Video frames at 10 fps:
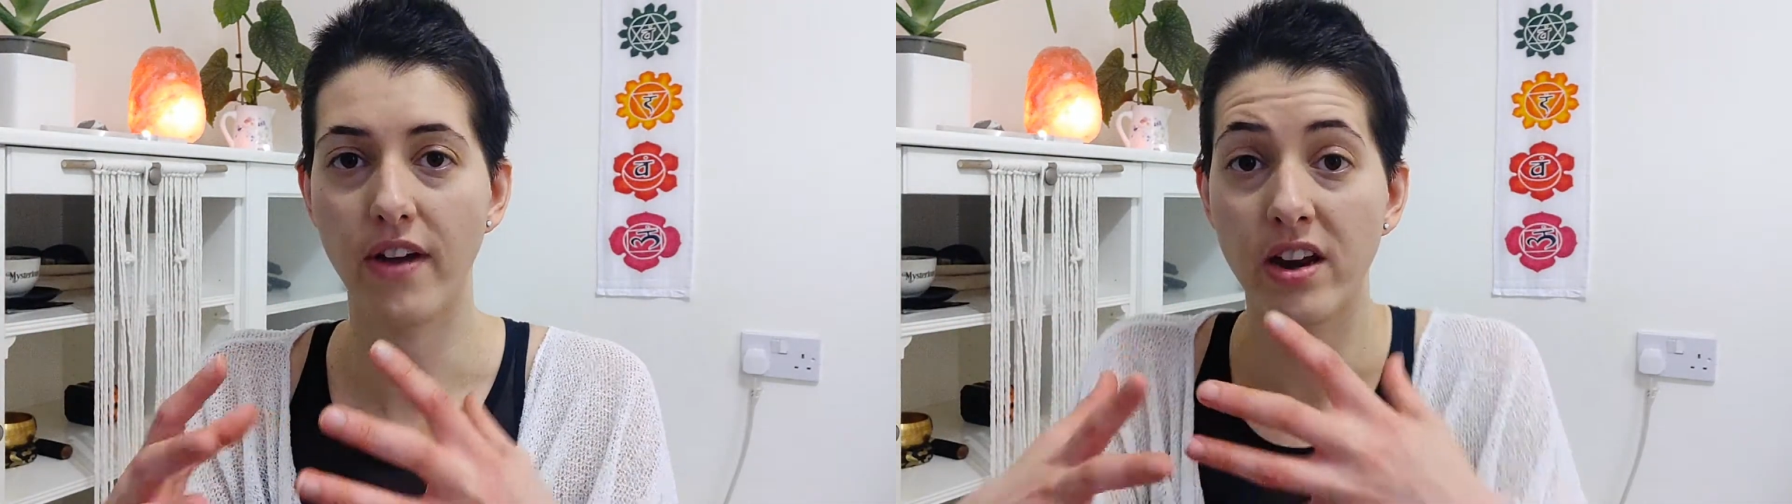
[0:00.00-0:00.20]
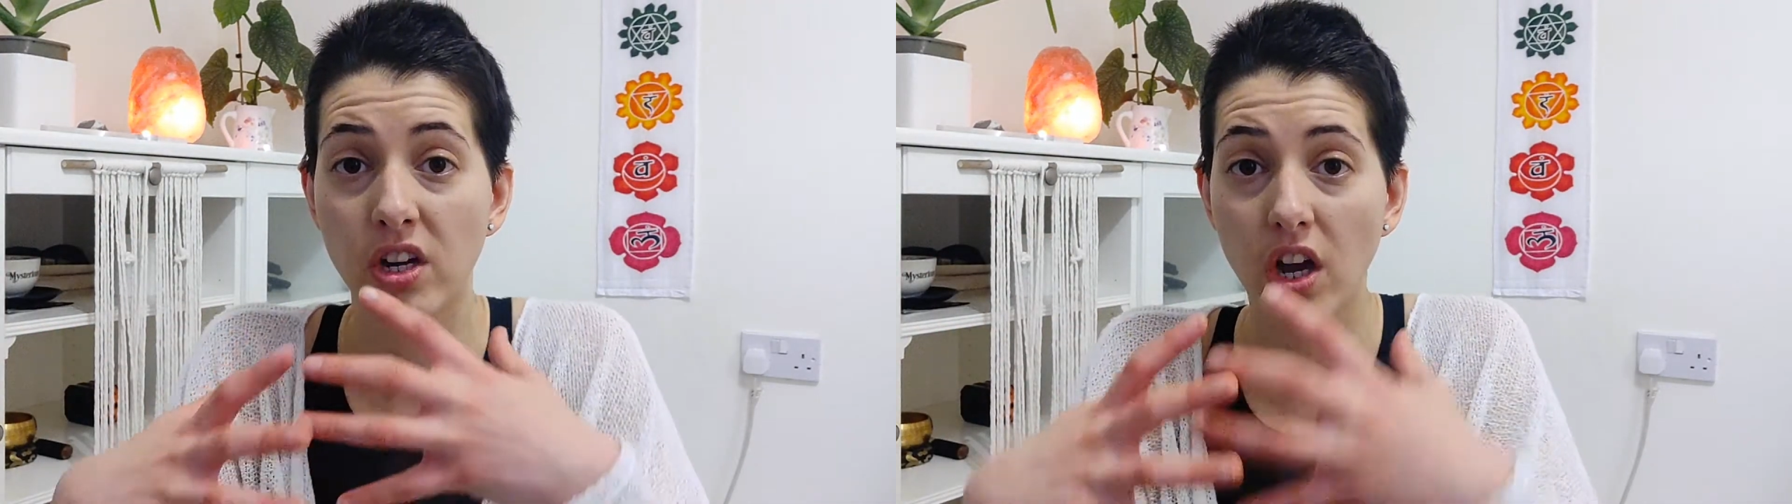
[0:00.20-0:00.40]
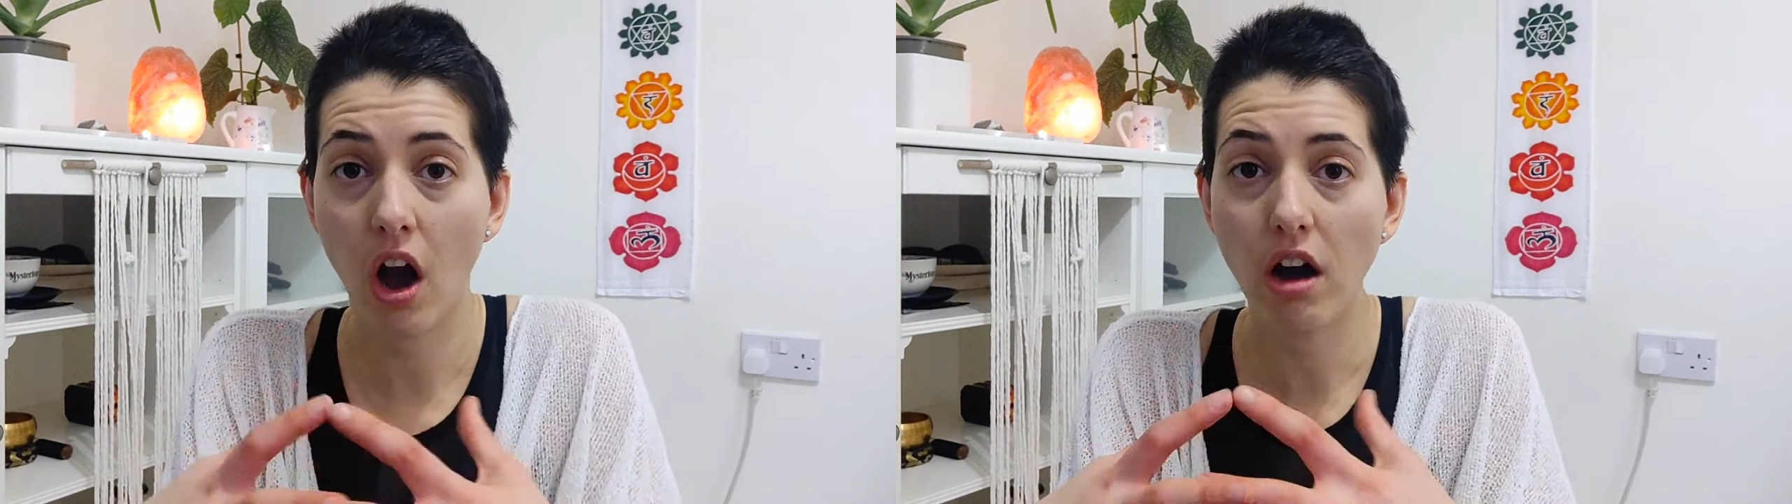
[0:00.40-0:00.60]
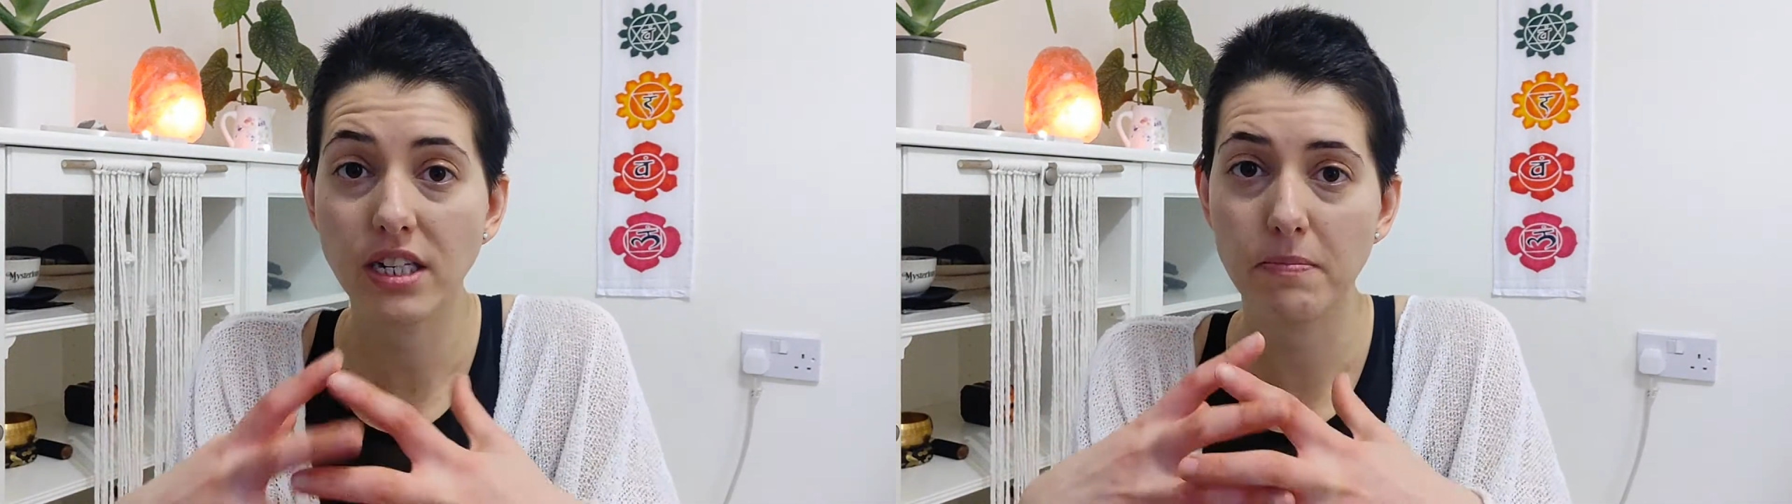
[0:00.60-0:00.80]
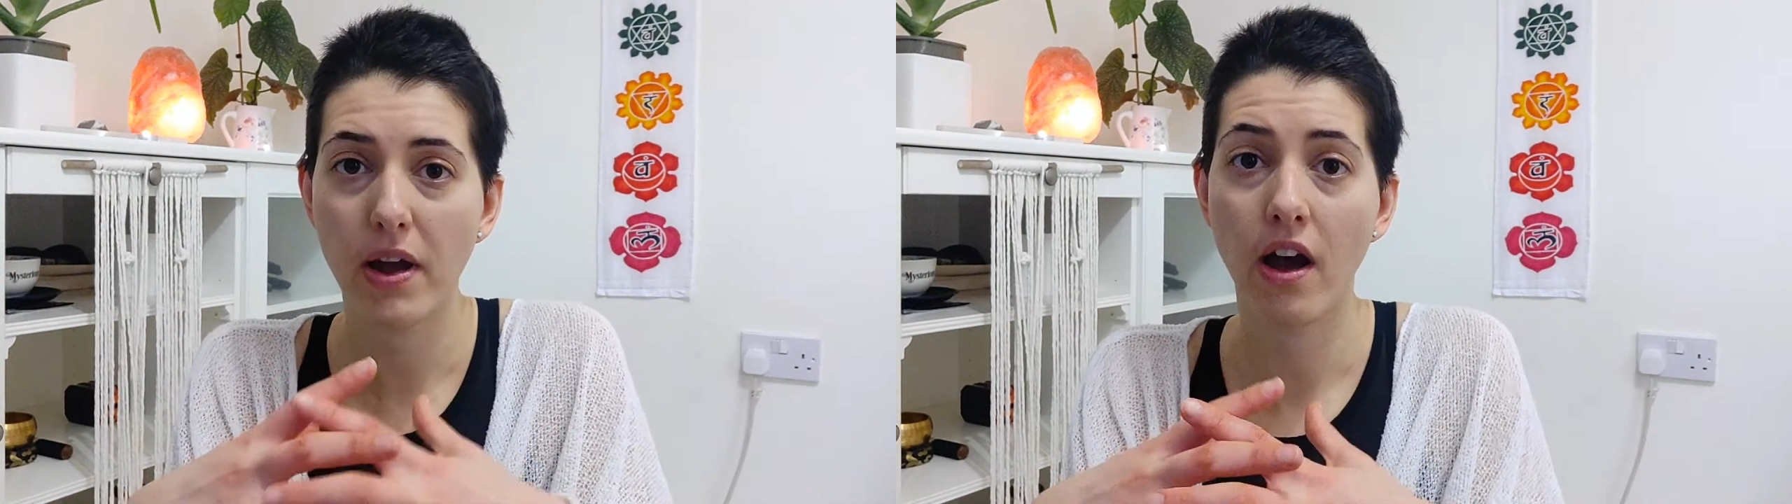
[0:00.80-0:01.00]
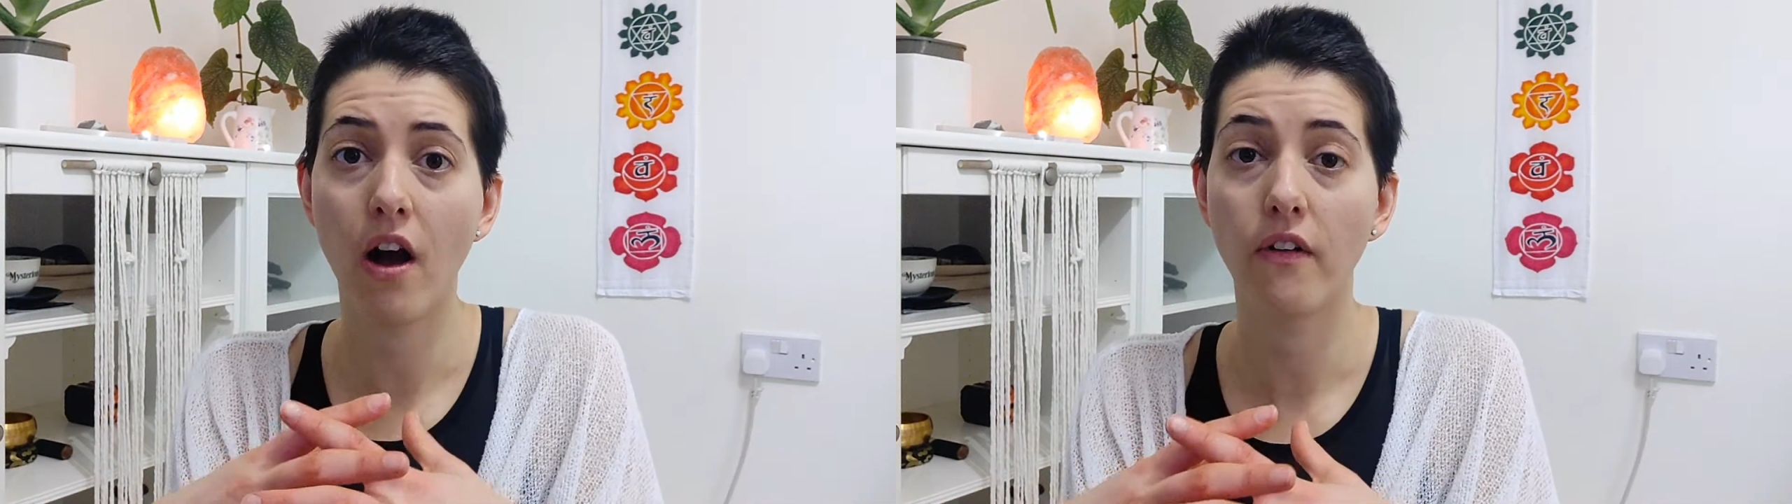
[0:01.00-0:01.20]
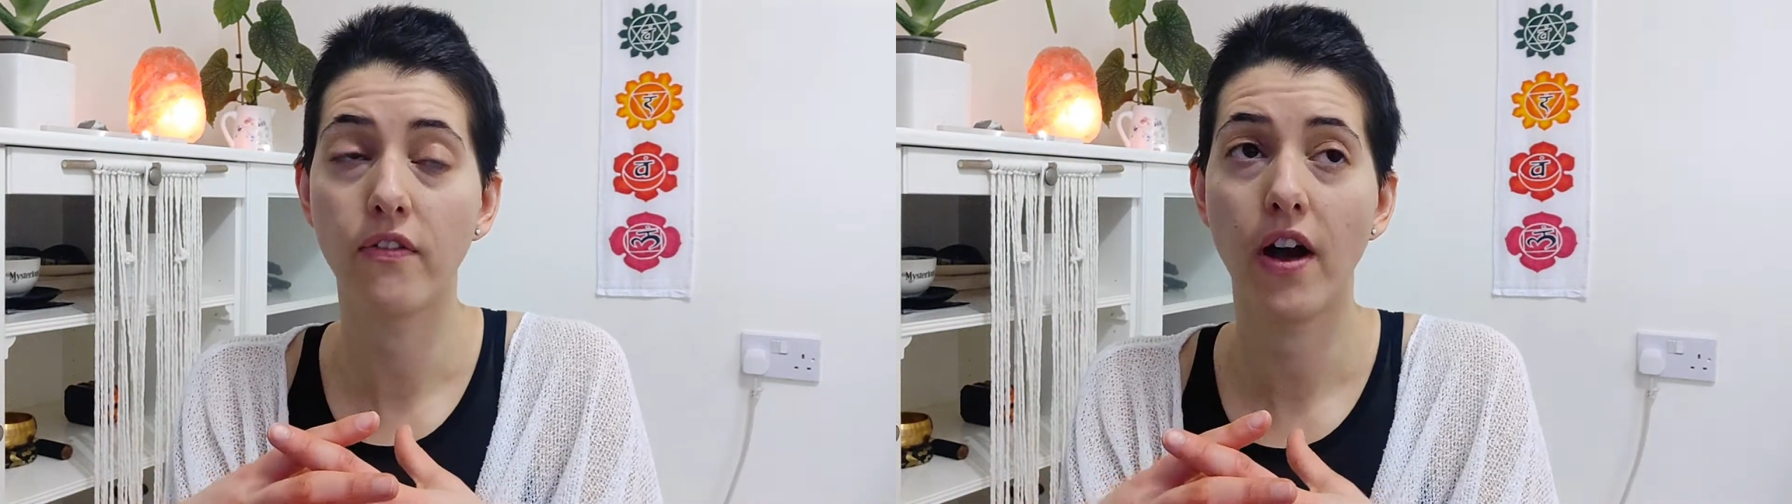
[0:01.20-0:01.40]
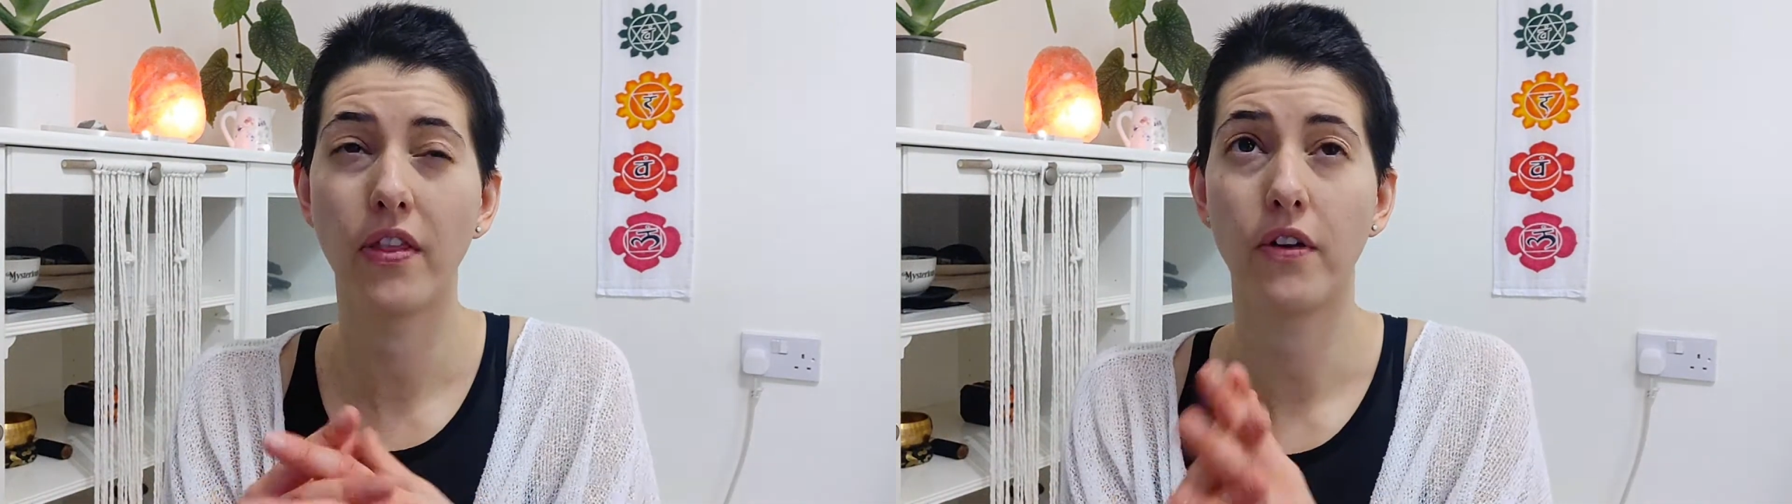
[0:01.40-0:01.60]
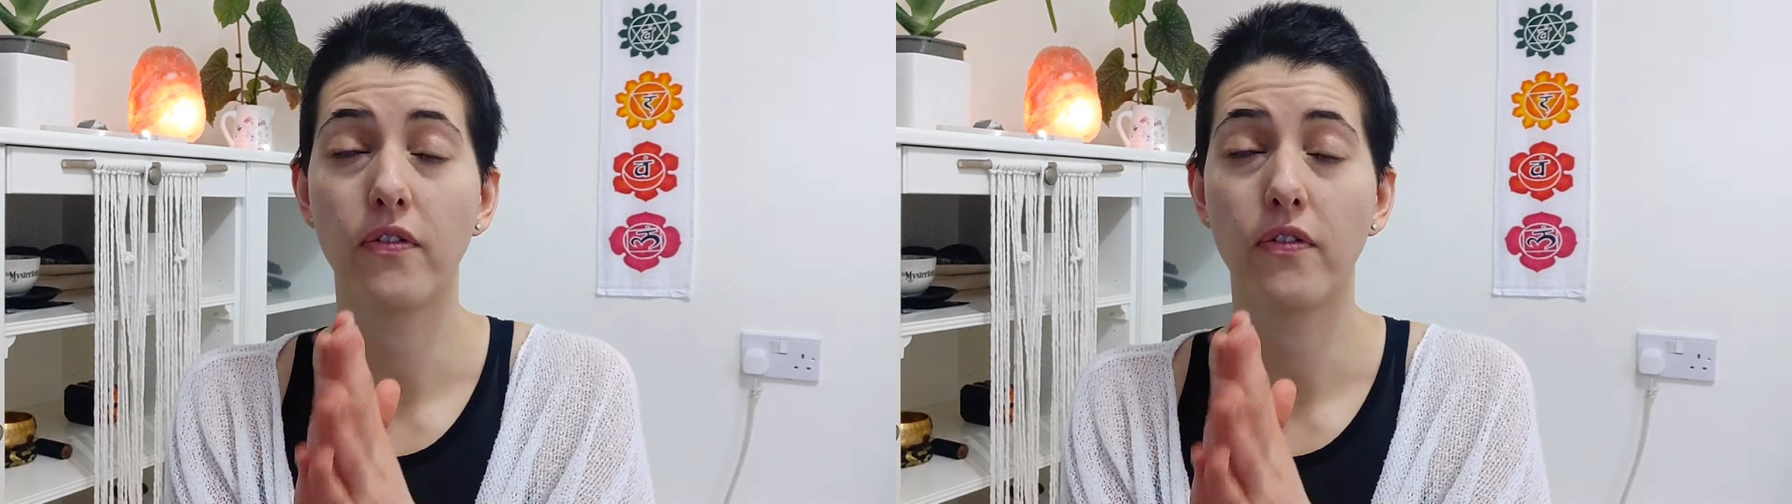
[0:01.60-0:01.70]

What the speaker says: and guarding my heart further